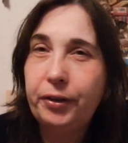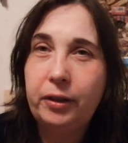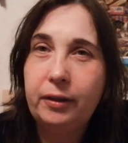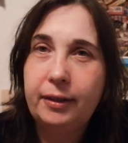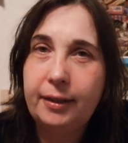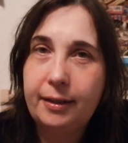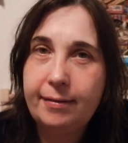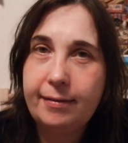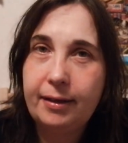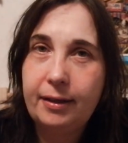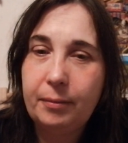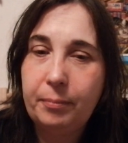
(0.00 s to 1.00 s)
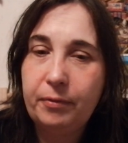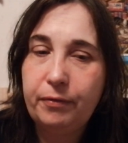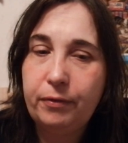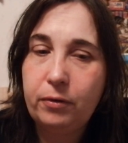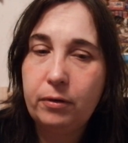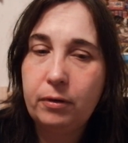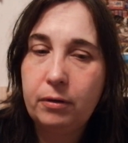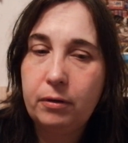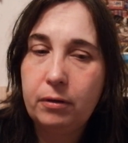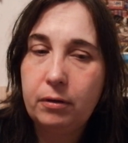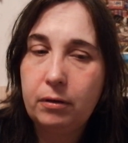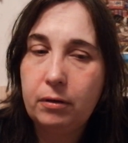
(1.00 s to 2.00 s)
that before?
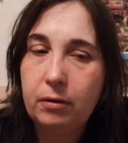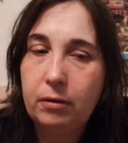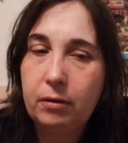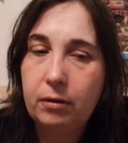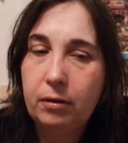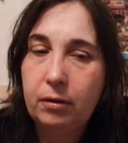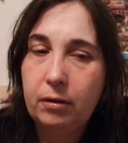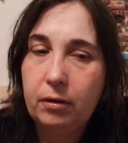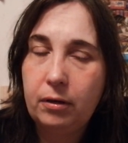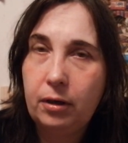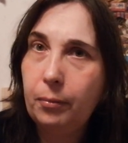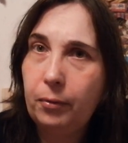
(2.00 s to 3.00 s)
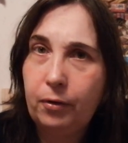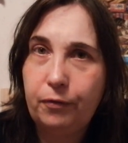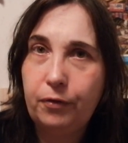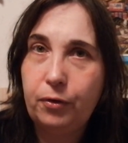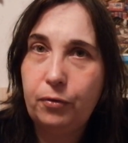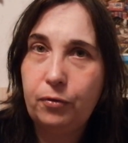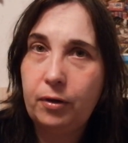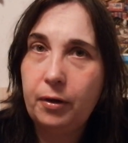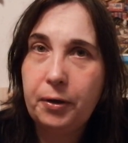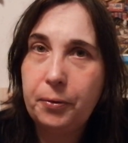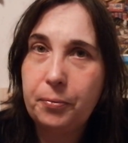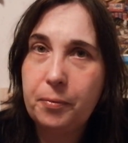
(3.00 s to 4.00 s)
Now I'm confused. Now I
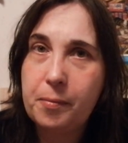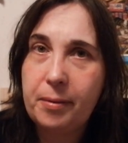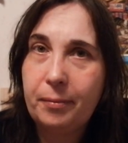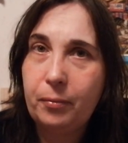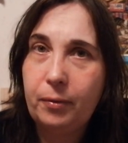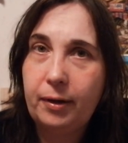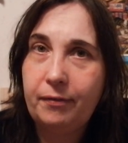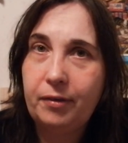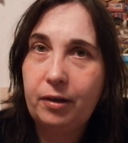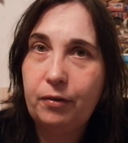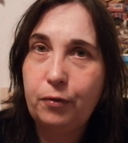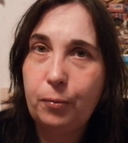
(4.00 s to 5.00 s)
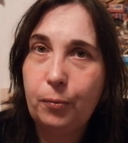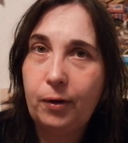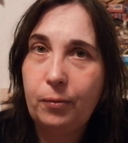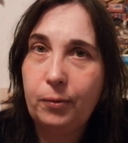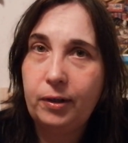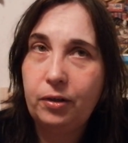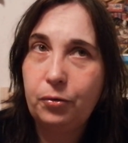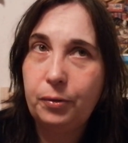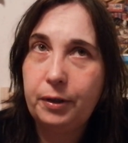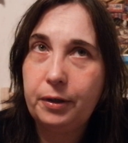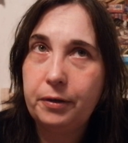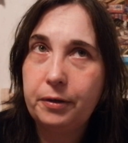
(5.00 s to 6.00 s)
don't remember what I've done from one week to
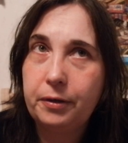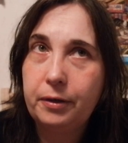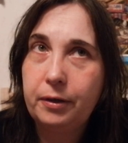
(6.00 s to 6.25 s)
another.